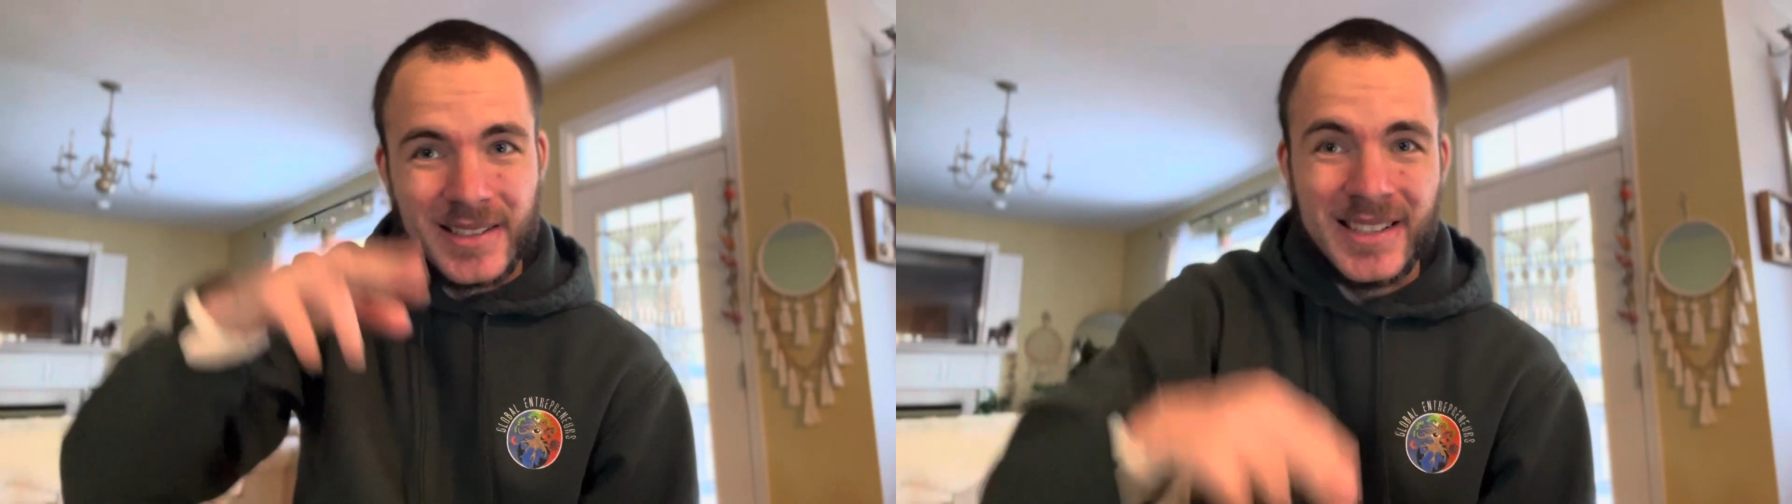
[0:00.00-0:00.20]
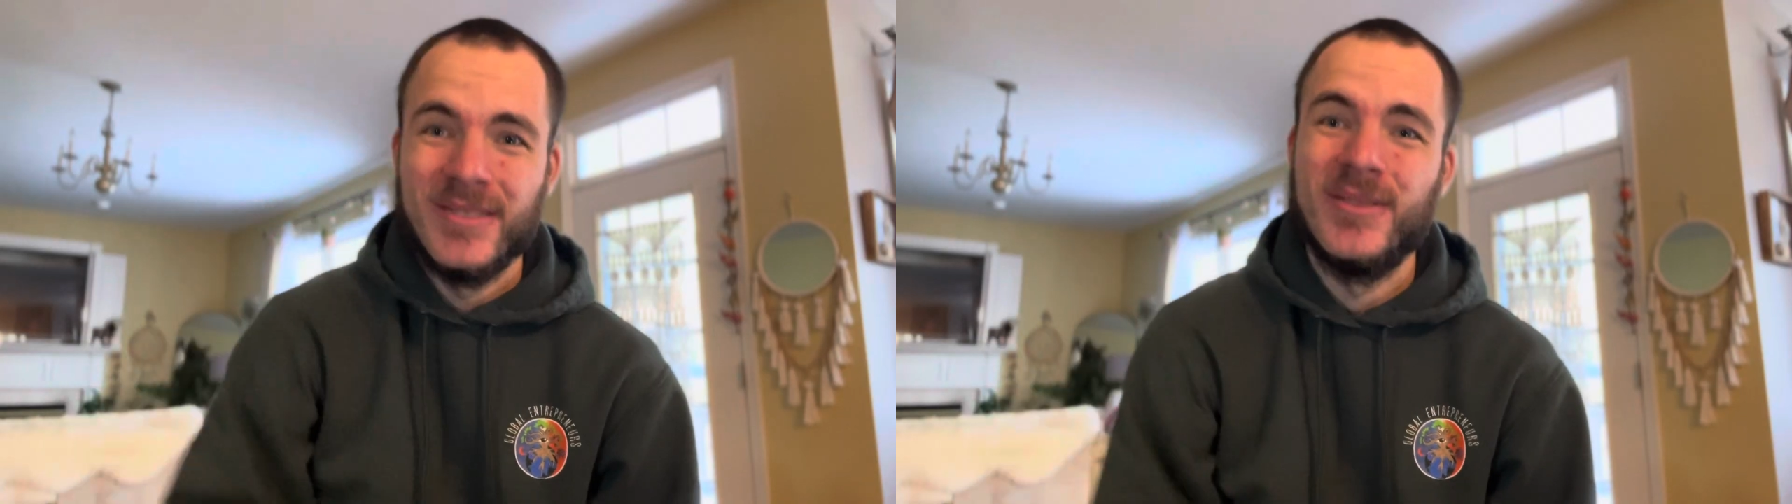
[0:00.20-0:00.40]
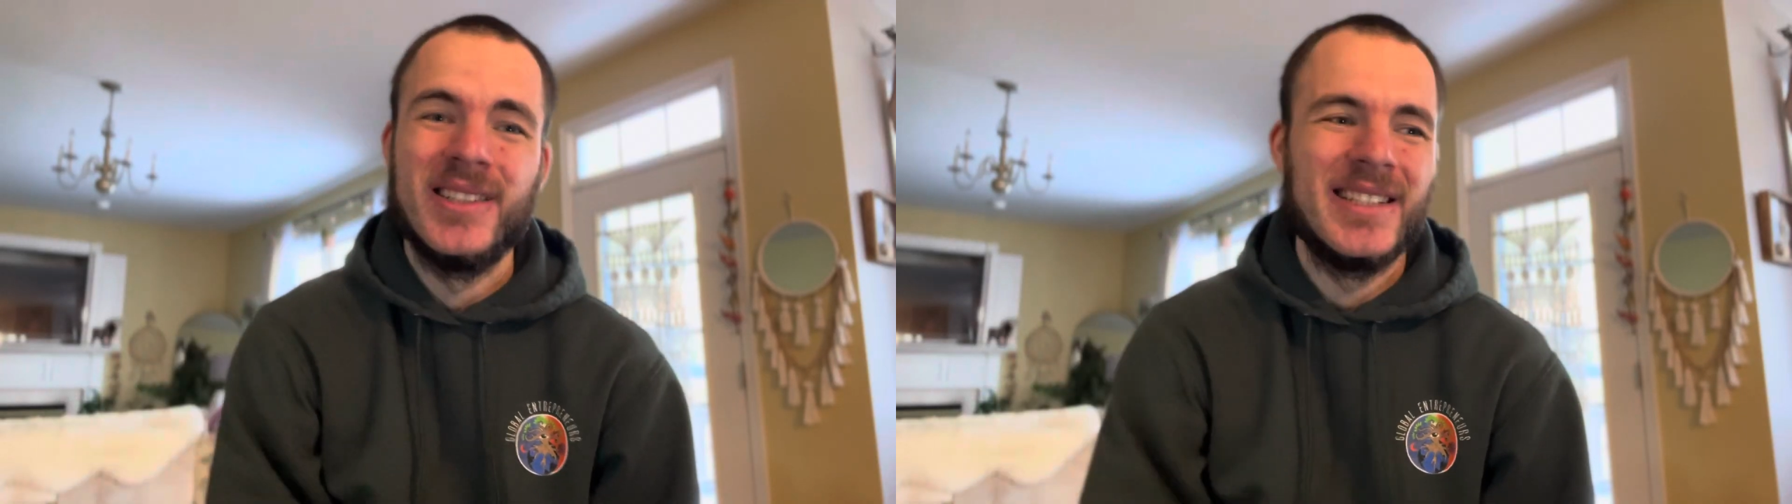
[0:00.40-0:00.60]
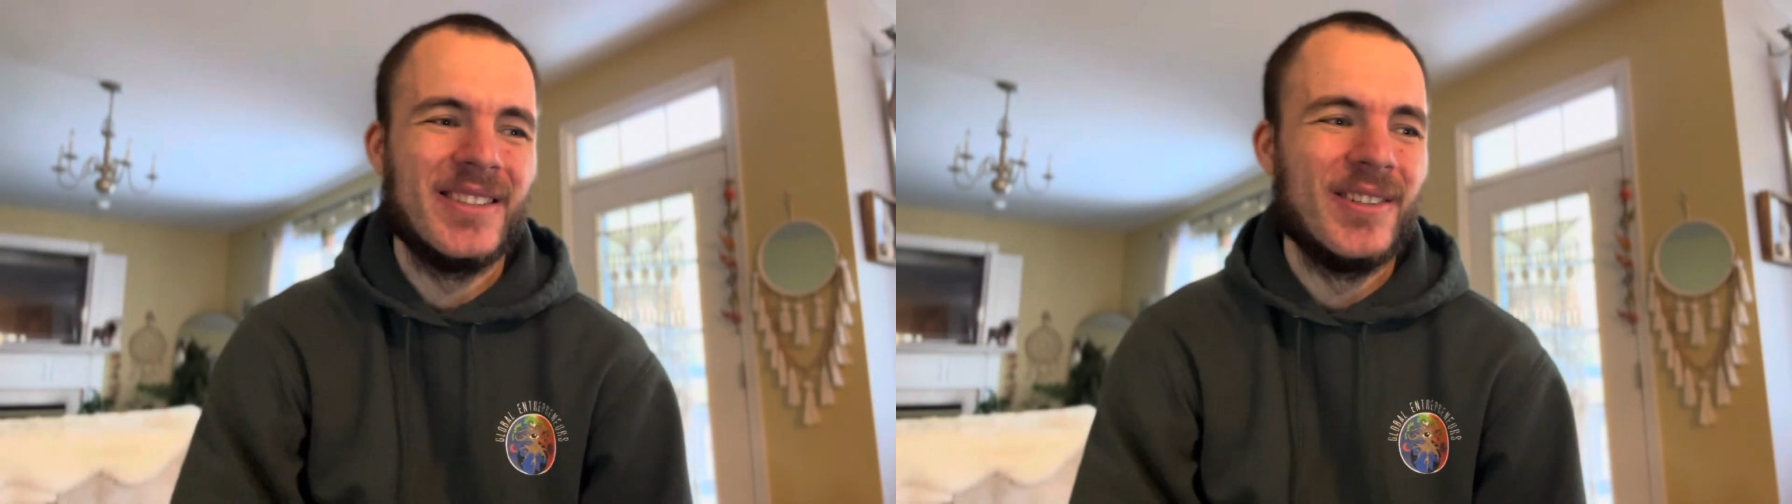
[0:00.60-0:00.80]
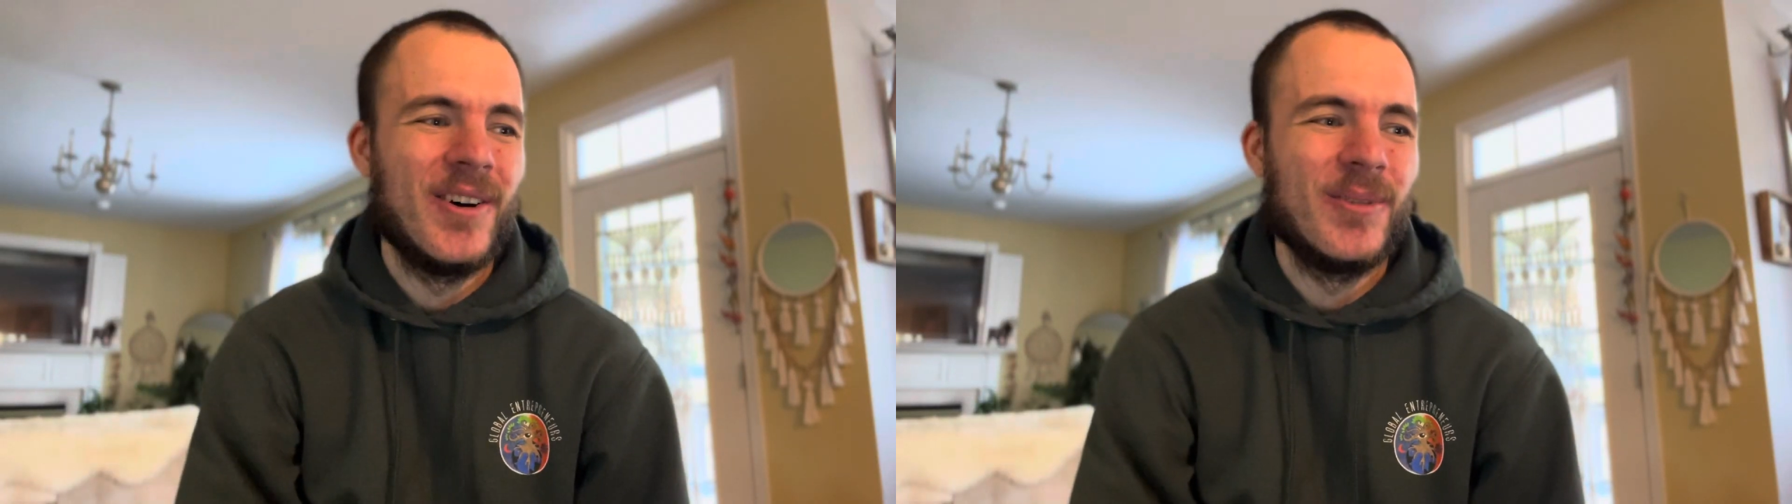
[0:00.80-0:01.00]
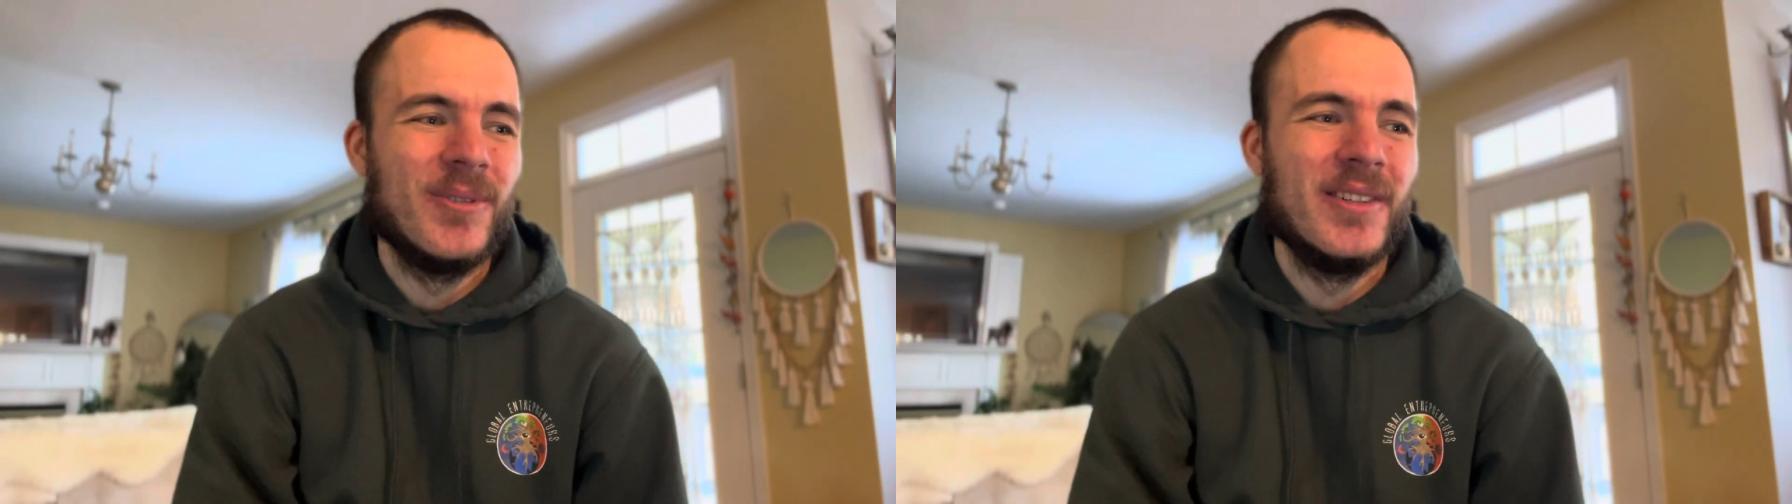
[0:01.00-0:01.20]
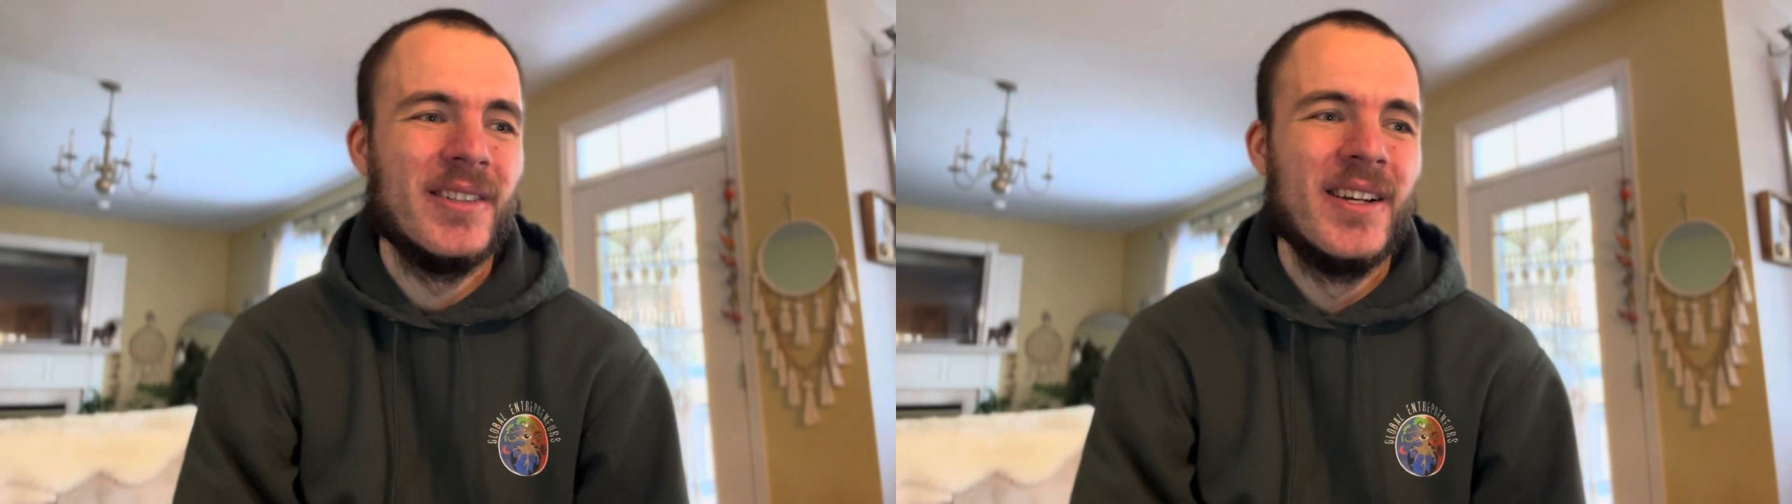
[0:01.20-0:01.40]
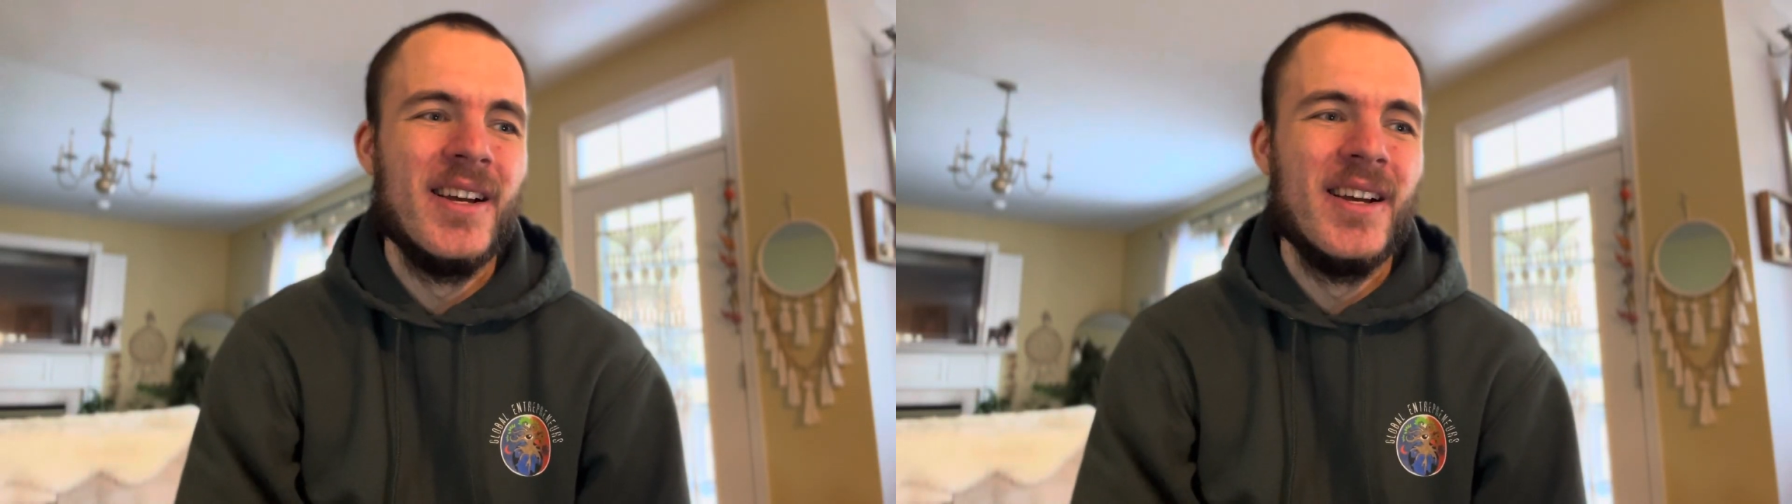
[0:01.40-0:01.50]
in. It's a long one.